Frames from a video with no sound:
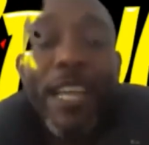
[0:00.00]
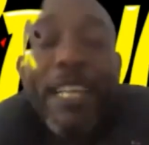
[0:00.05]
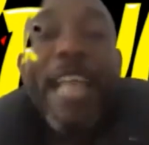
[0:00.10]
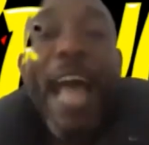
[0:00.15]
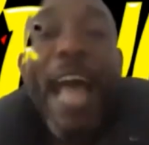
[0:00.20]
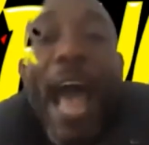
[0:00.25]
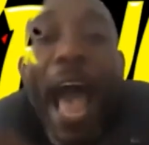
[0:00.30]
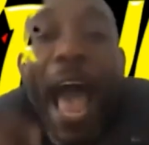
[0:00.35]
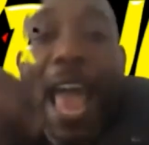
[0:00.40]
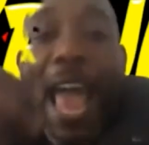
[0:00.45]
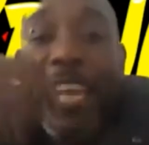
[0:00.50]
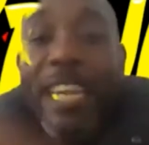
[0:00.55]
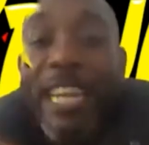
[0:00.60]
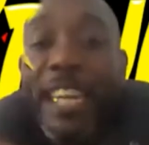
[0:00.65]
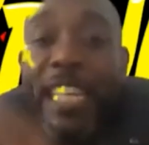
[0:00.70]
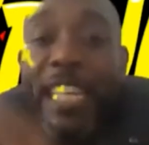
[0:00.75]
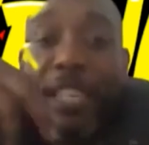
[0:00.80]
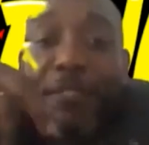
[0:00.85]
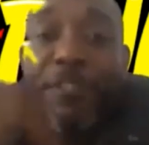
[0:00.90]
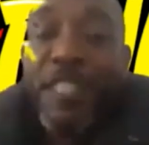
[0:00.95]
that I
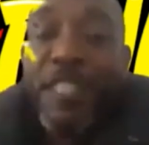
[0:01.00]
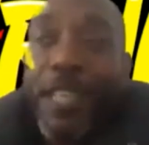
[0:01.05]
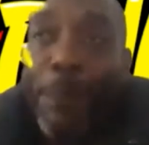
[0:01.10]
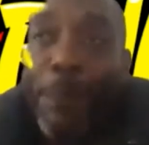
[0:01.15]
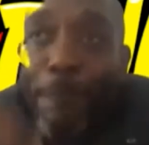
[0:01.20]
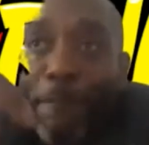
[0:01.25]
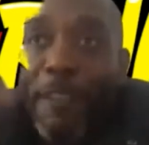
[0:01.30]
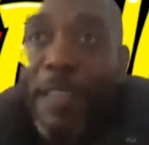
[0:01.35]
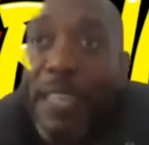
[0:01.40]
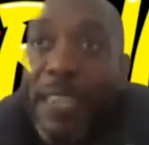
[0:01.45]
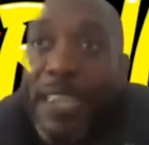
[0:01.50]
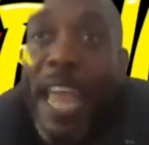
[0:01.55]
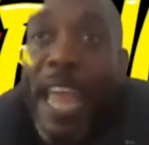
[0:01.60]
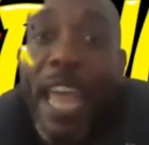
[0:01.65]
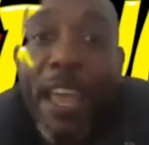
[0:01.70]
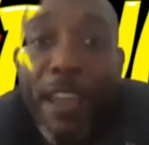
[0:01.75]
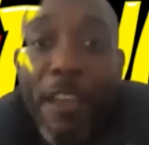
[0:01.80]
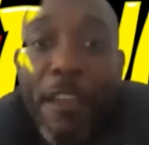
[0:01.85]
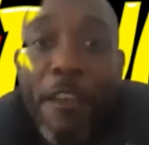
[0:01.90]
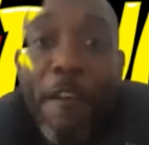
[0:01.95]
leave something
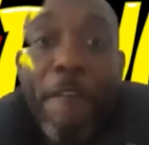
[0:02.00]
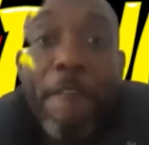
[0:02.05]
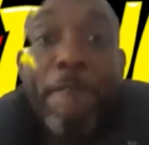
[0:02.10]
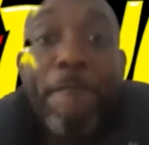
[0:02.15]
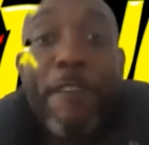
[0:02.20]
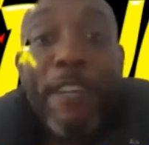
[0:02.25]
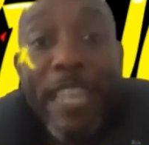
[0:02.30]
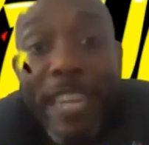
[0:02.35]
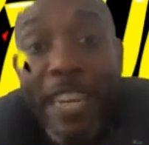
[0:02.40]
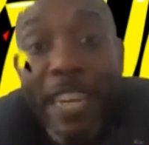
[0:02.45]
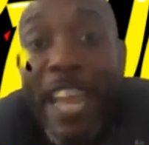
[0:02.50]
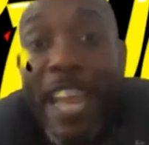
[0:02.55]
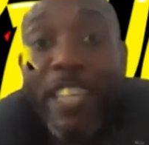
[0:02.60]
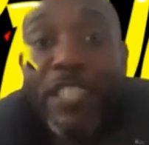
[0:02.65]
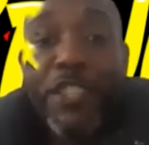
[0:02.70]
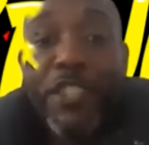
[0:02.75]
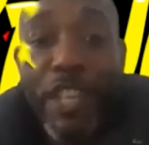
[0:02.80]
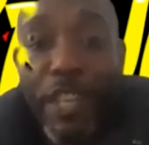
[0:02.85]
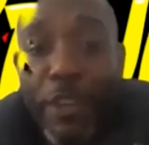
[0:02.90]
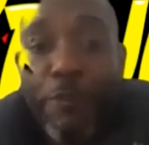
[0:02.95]
there for the next
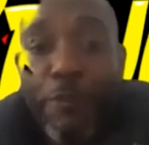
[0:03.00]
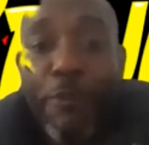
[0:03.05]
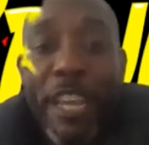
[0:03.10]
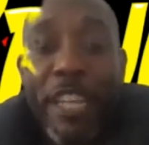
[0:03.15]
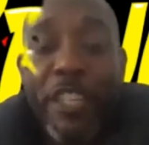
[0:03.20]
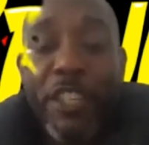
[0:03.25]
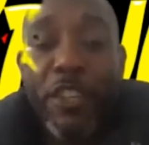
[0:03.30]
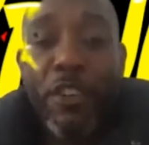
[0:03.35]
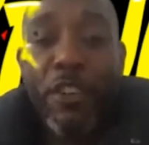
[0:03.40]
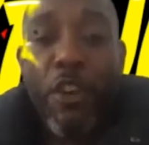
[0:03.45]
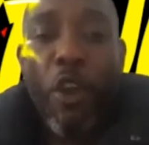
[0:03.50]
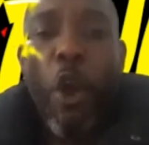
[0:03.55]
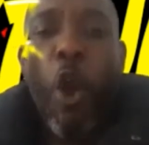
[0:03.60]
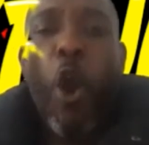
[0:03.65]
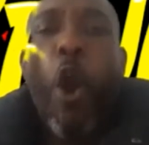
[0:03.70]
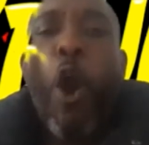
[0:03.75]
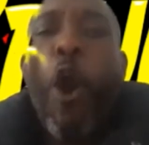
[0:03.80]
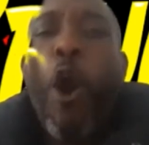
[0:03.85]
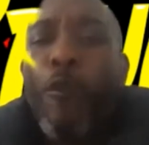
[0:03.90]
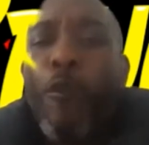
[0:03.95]
generation
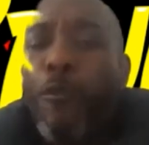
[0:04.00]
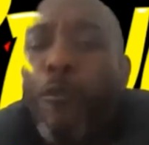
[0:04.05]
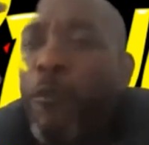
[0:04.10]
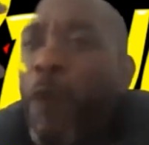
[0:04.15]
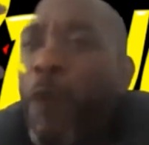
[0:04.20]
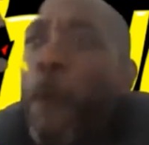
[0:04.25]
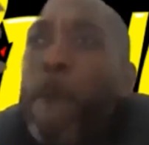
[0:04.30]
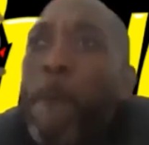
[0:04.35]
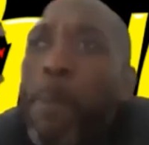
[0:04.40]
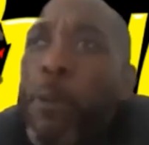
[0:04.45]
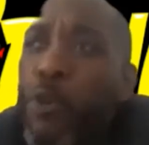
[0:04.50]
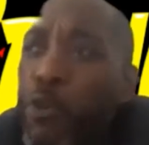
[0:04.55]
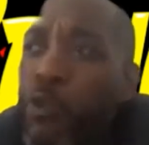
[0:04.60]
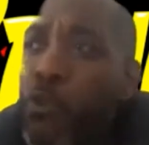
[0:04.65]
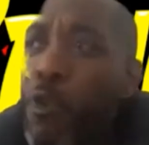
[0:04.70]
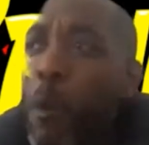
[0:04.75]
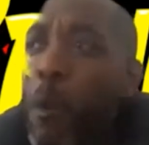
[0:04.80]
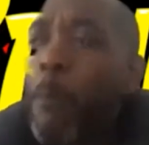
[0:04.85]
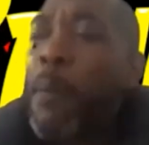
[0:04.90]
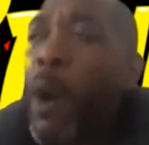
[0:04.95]
of
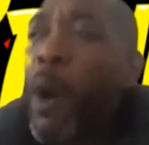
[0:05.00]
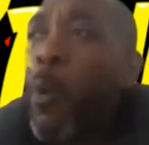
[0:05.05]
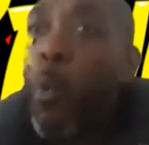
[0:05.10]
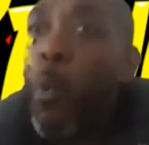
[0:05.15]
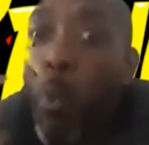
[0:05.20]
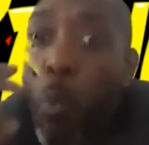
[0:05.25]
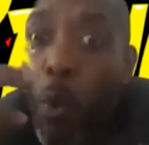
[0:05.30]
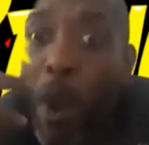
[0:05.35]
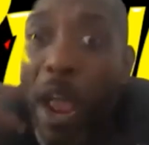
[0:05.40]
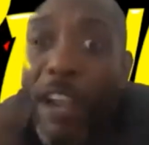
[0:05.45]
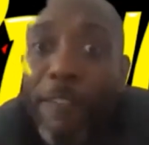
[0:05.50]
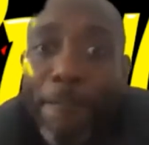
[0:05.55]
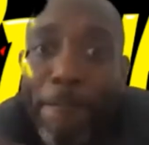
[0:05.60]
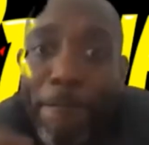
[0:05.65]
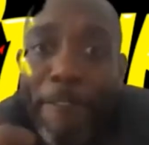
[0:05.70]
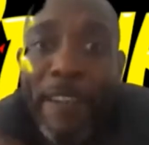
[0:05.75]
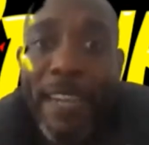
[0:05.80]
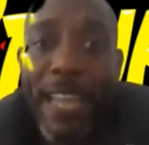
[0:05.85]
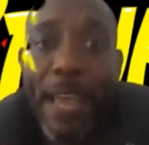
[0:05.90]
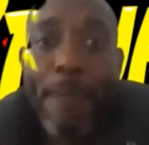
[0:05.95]
proper wealth
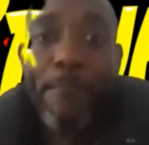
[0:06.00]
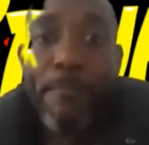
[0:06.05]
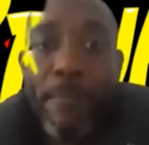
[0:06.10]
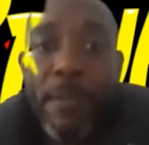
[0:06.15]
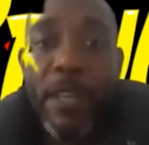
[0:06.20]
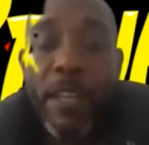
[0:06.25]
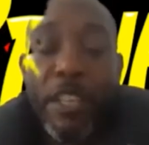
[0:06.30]
for them,